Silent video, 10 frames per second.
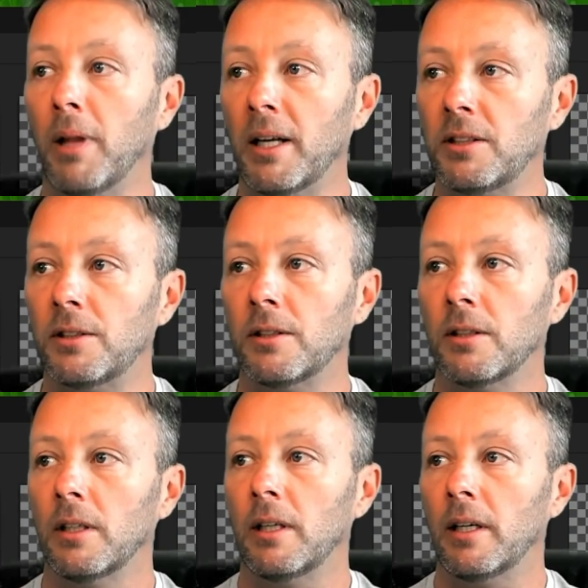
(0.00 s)
plus,
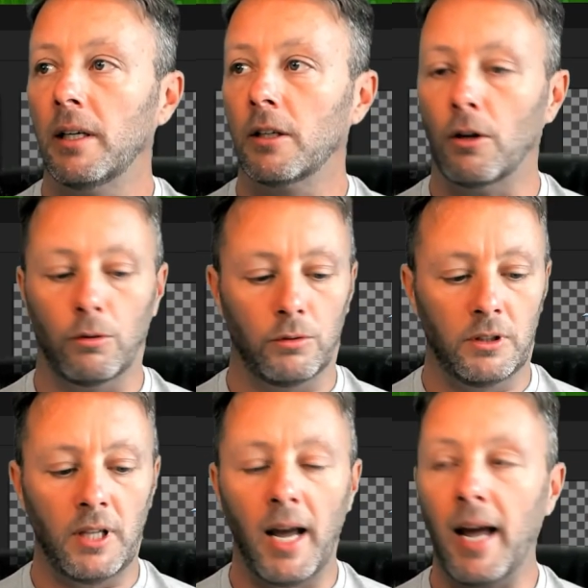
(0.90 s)
go
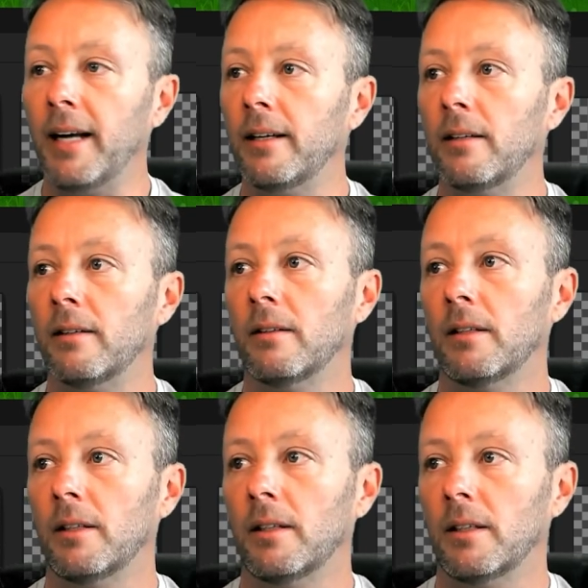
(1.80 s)
tag
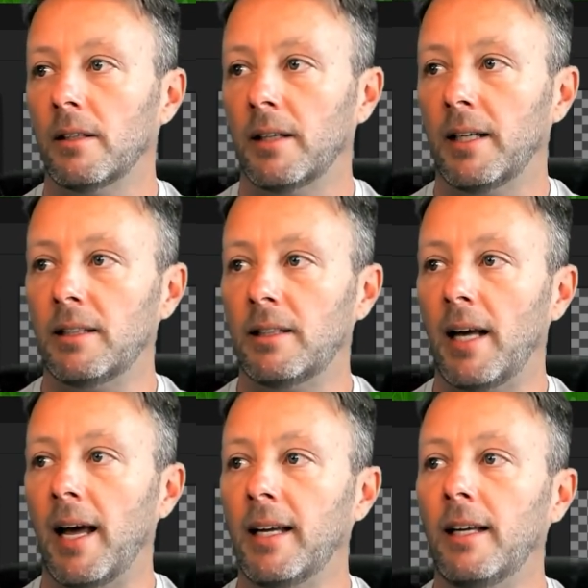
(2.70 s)
hit
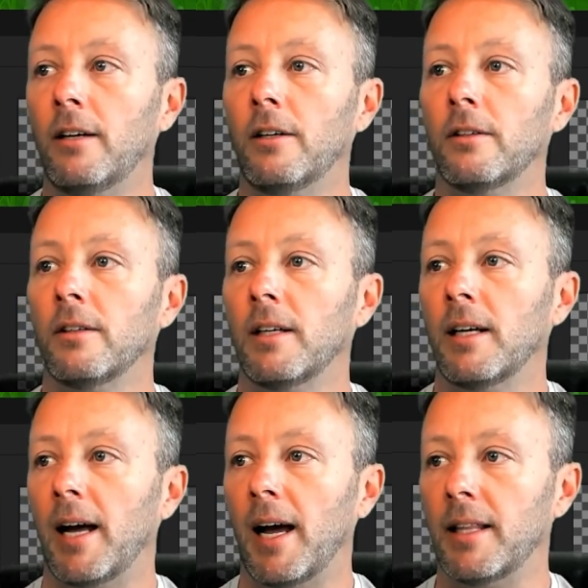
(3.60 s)
tag here.
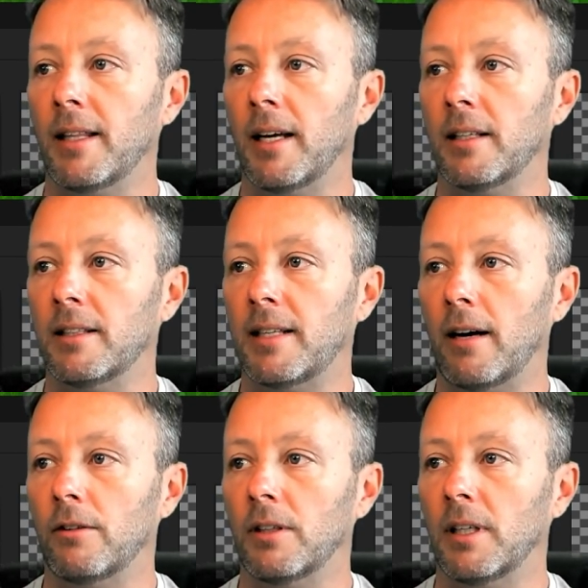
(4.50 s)
And then
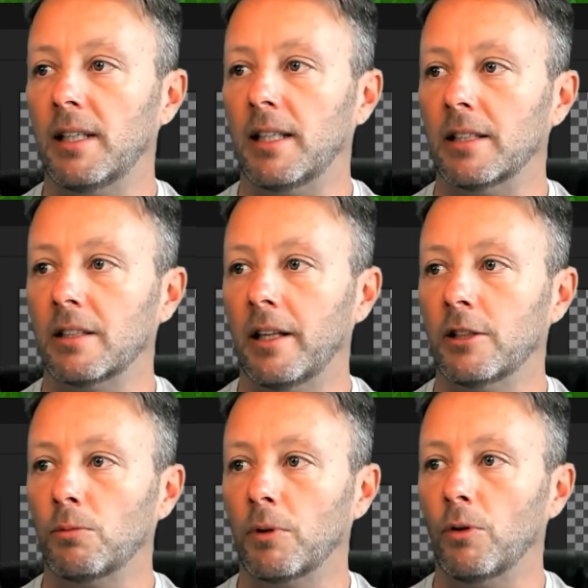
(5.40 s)
down in this
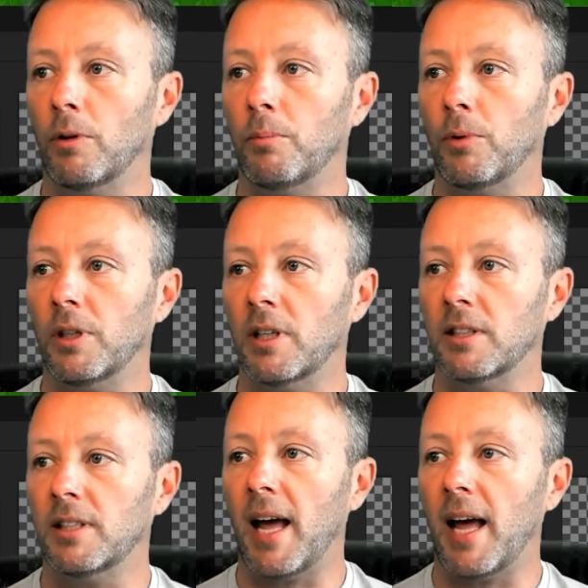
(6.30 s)
list, we're going to put it as